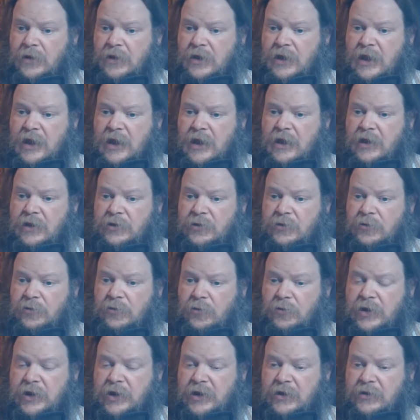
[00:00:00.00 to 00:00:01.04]
and you're
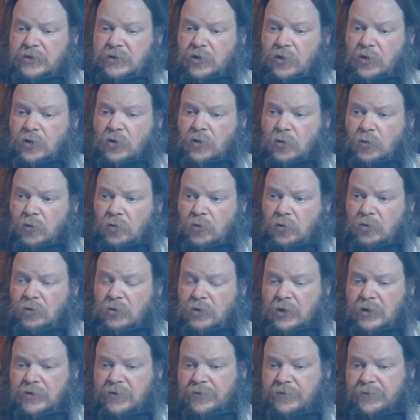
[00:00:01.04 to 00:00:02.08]
looking at the whole
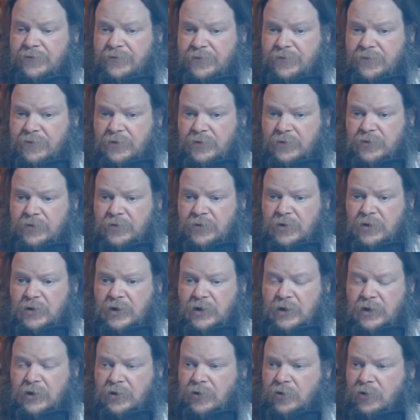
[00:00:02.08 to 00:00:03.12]
of
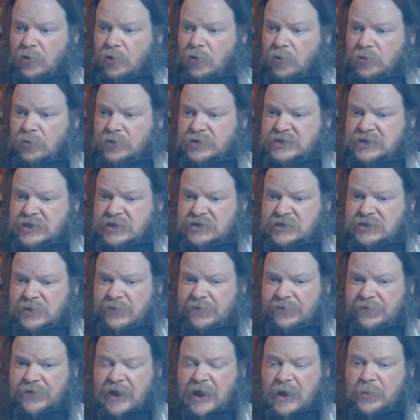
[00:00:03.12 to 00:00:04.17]
a whole system
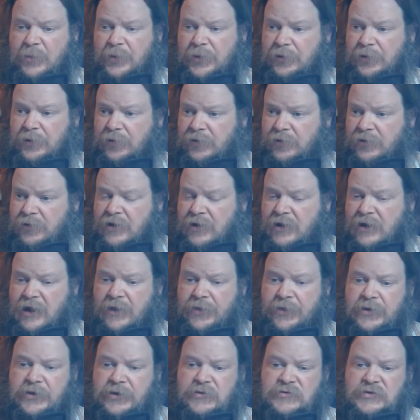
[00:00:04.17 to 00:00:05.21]
of capital,
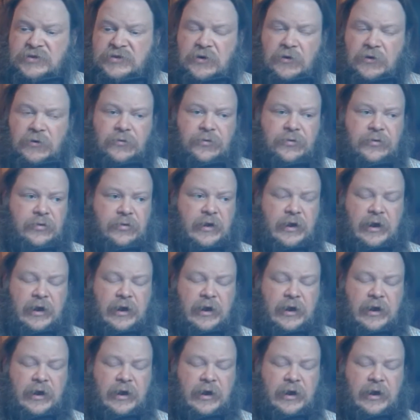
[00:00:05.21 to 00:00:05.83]
and then you start